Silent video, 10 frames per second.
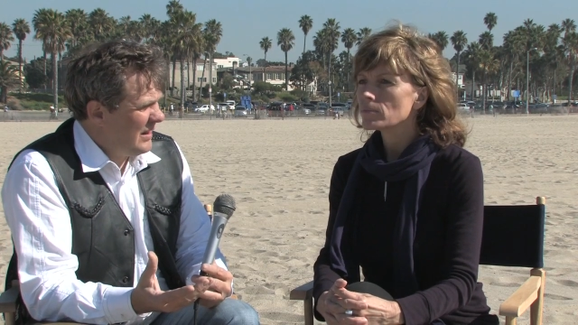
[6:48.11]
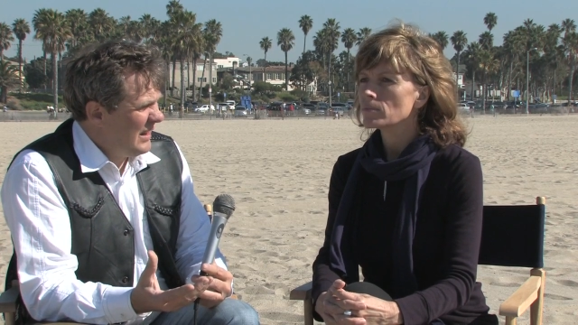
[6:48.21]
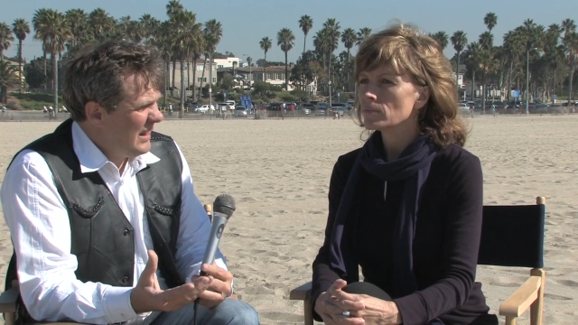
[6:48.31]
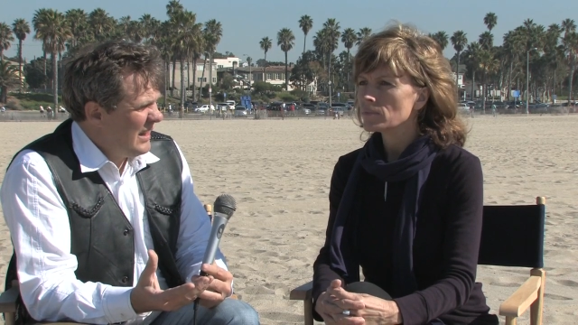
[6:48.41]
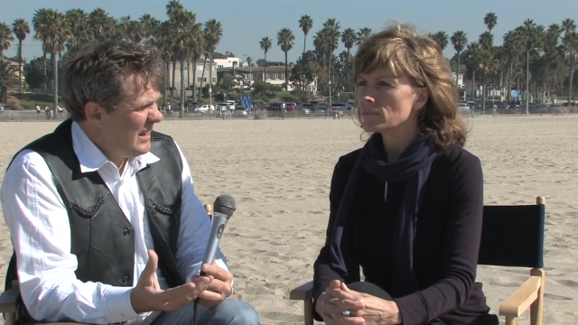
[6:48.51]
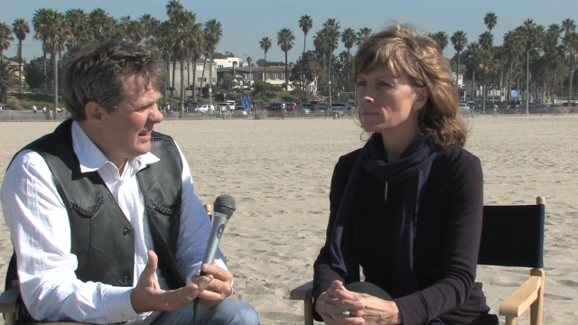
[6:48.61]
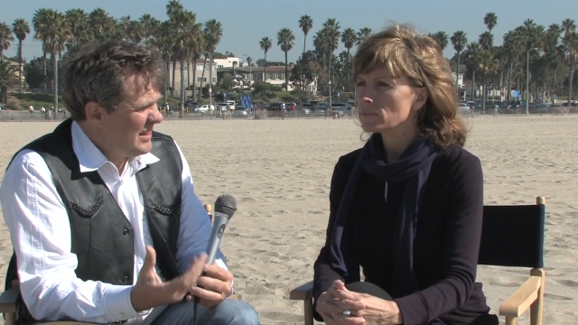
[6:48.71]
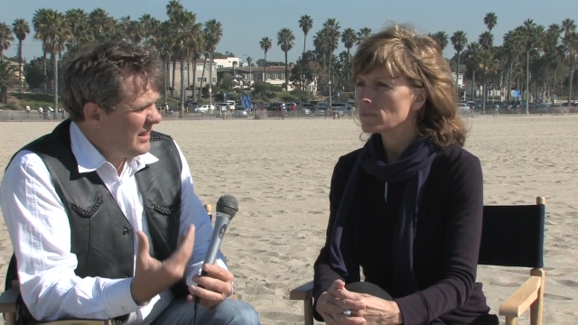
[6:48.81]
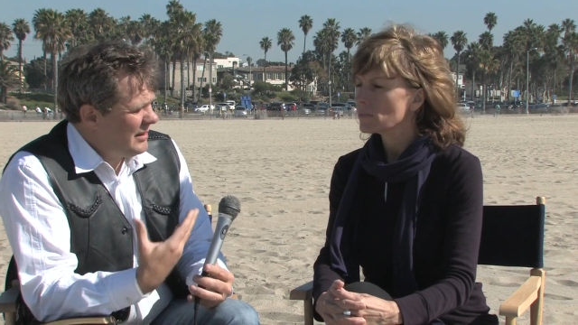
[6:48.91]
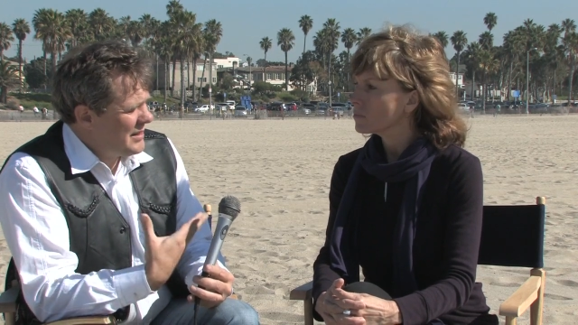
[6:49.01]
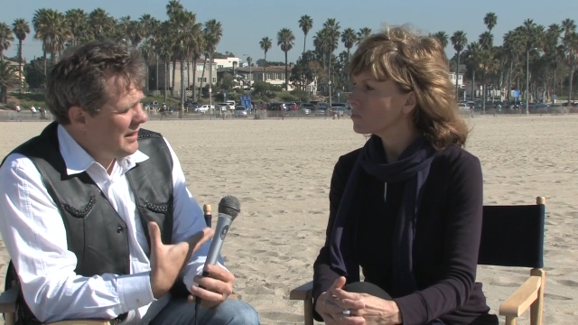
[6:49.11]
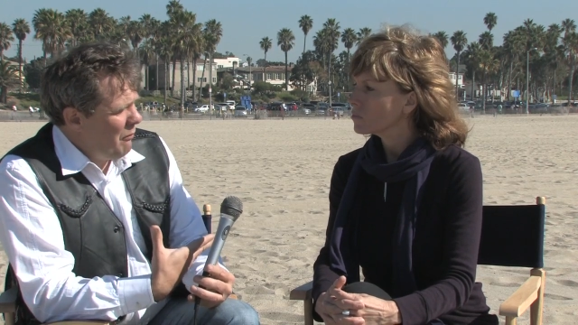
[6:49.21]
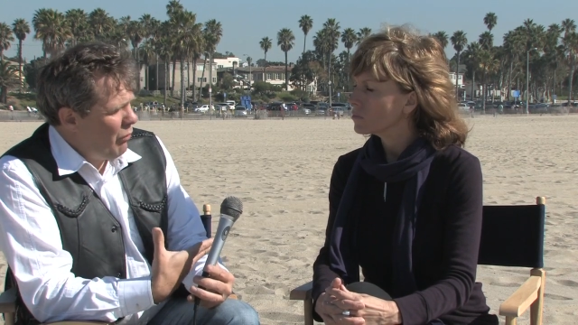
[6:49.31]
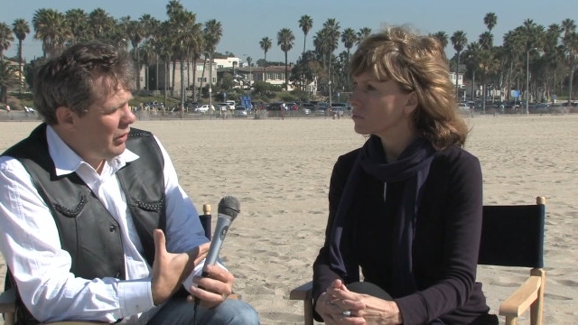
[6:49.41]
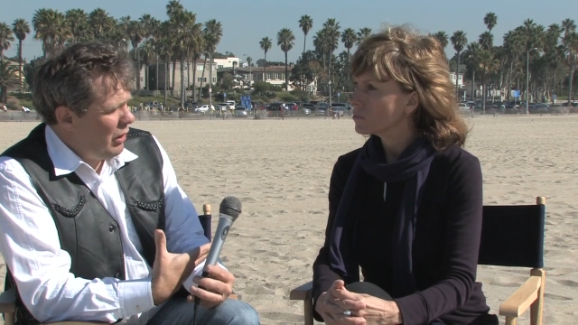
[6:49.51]
Speaker 1: Mm -hmm. Is that the
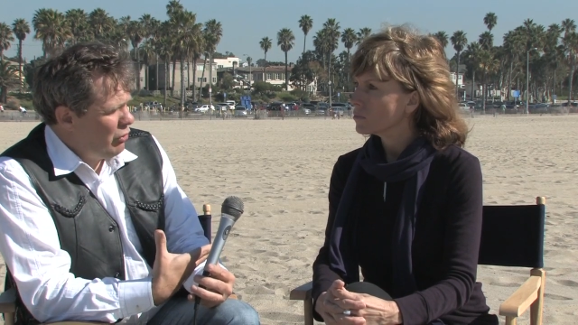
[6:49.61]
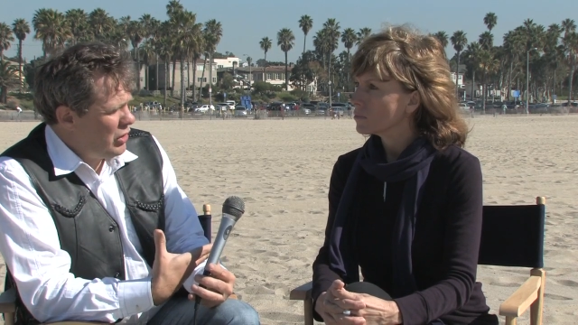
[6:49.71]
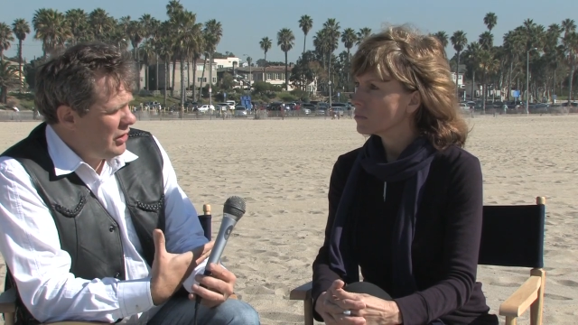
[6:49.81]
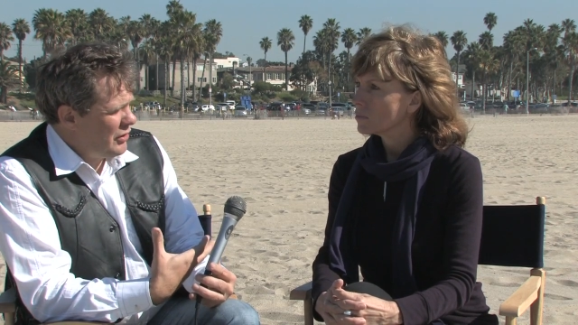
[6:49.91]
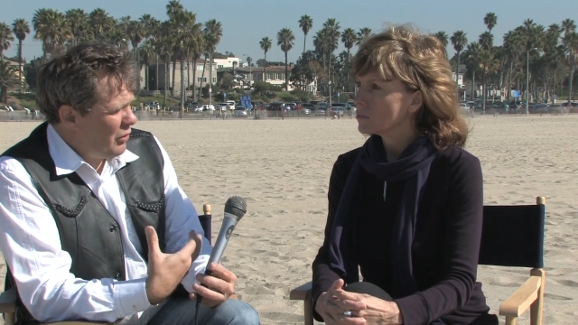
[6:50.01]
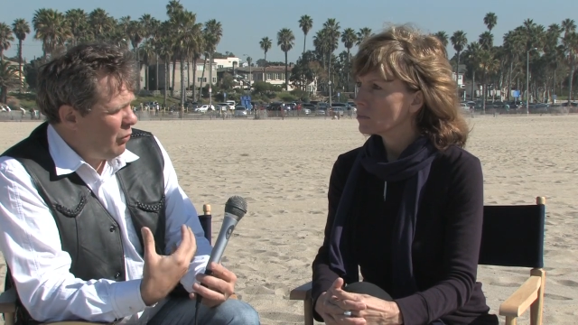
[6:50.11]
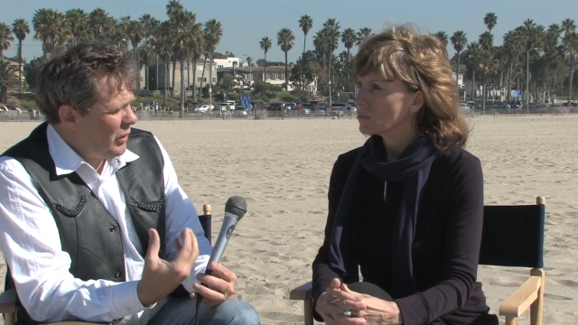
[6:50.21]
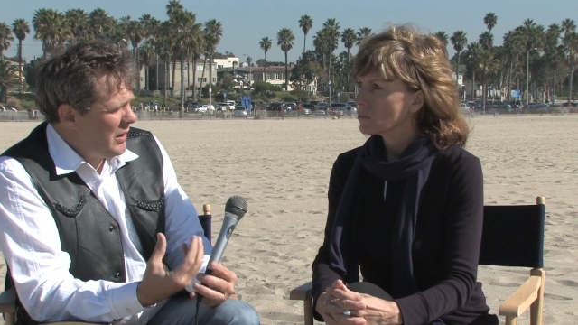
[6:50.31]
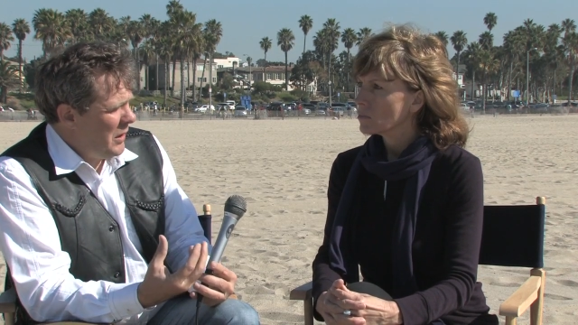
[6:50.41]
same with coaches, or what